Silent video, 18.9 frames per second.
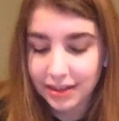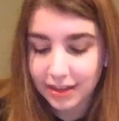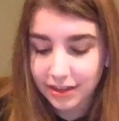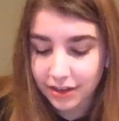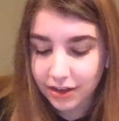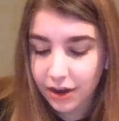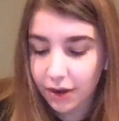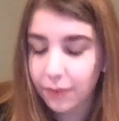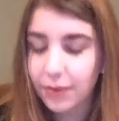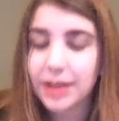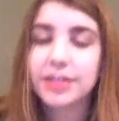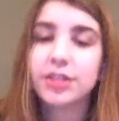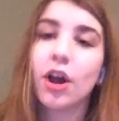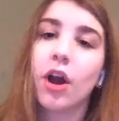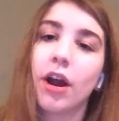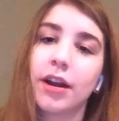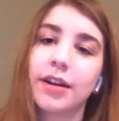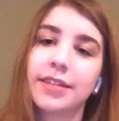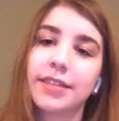You know, it's
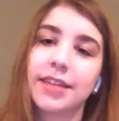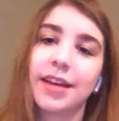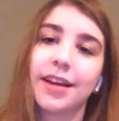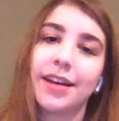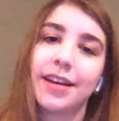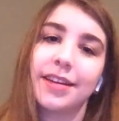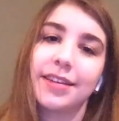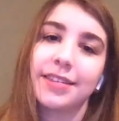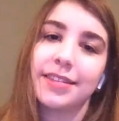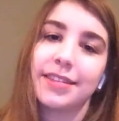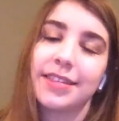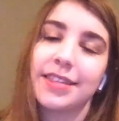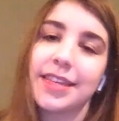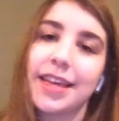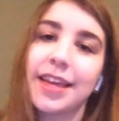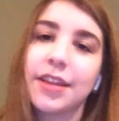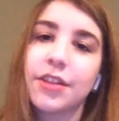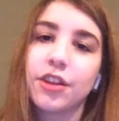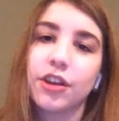hard to
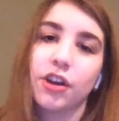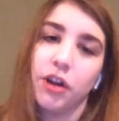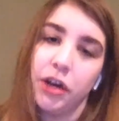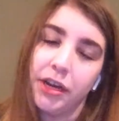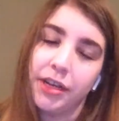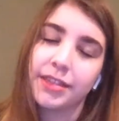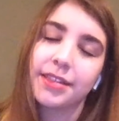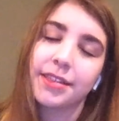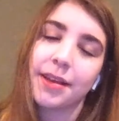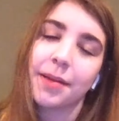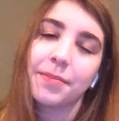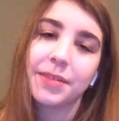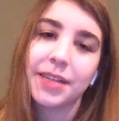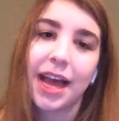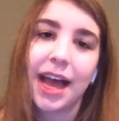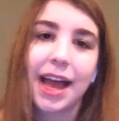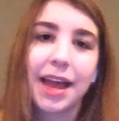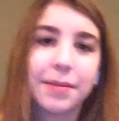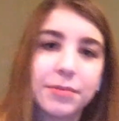see the good
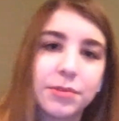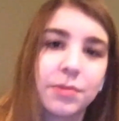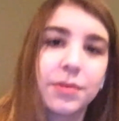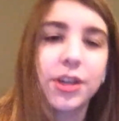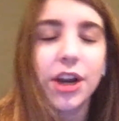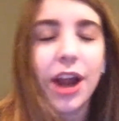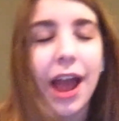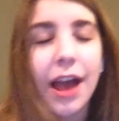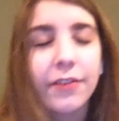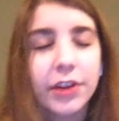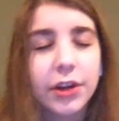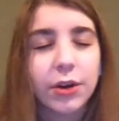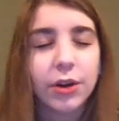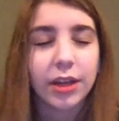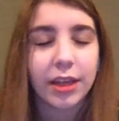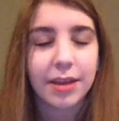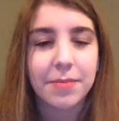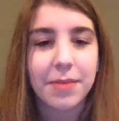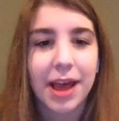sometimes when you're having a
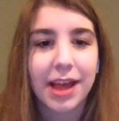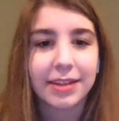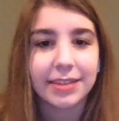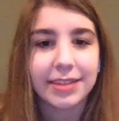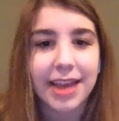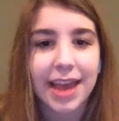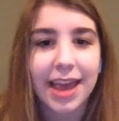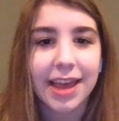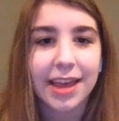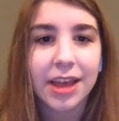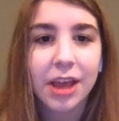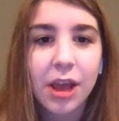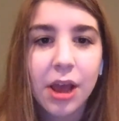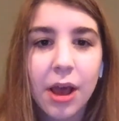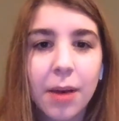really bad day.